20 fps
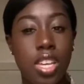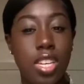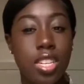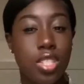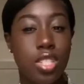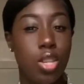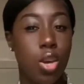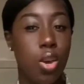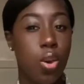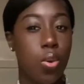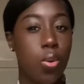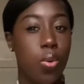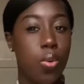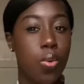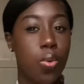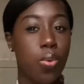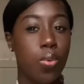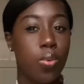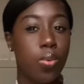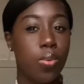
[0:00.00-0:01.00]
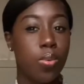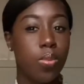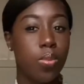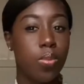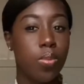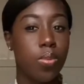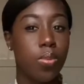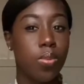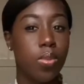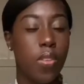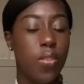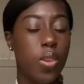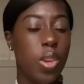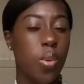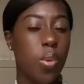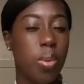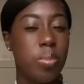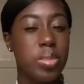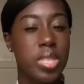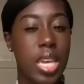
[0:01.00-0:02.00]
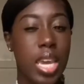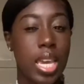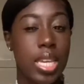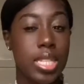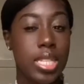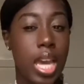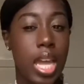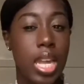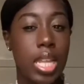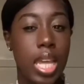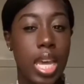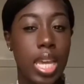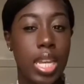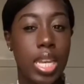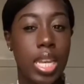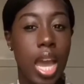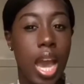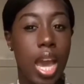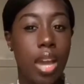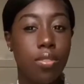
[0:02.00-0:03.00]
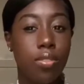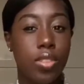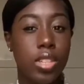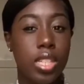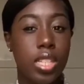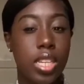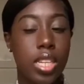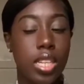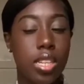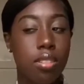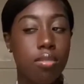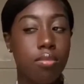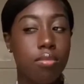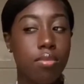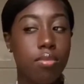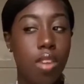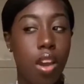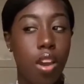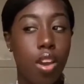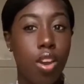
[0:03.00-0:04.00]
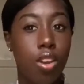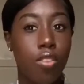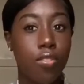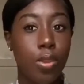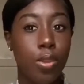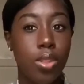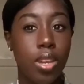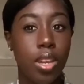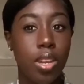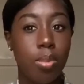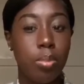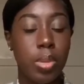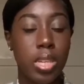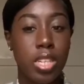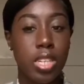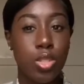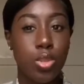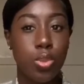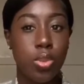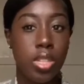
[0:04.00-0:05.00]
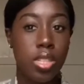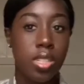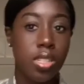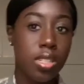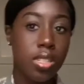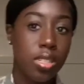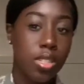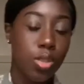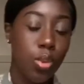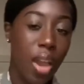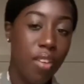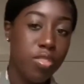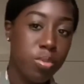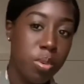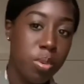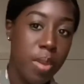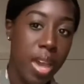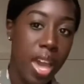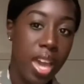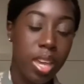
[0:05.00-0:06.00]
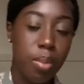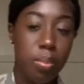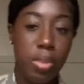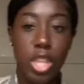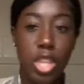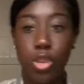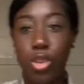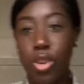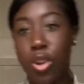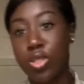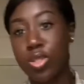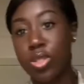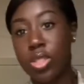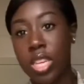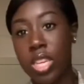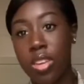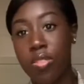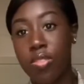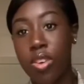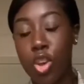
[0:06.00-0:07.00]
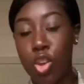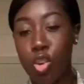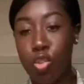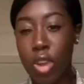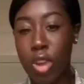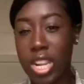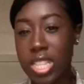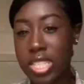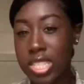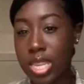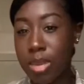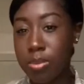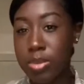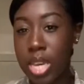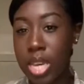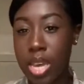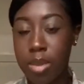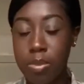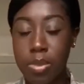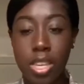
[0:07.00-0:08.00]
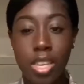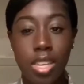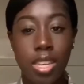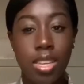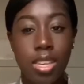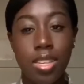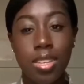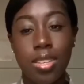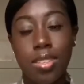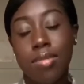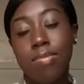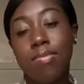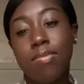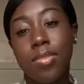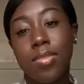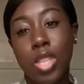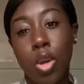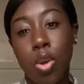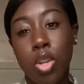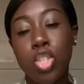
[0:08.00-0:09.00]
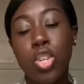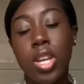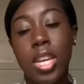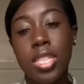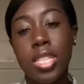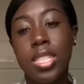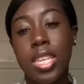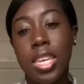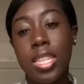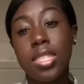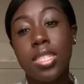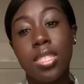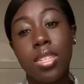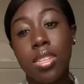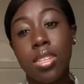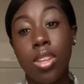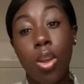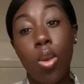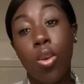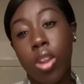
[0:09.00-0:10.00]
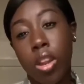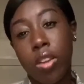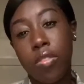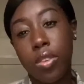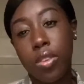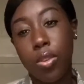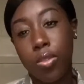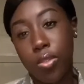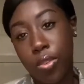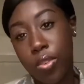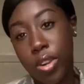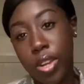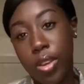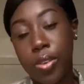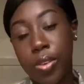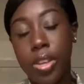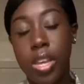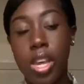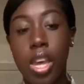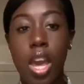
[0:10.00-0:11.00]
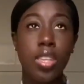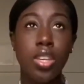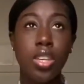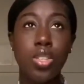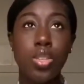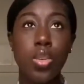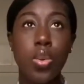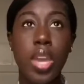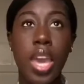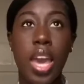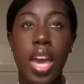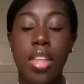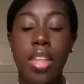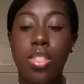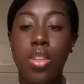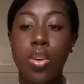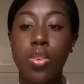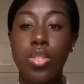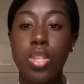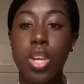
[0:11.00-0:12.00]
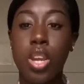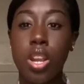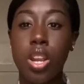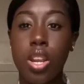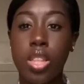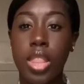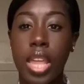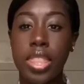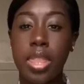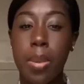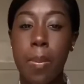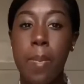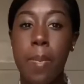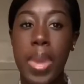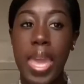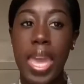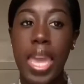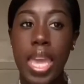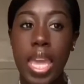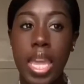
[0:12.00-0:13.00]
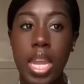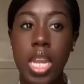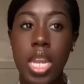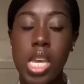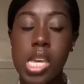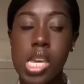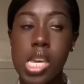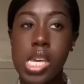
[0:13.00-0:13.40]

So if you get what I'm saying, it's kind of like not really a curfew there because you could, you have to be back, but then you can also leave right at the same time. So it translates to no curfew for real. So yeah, those are like the main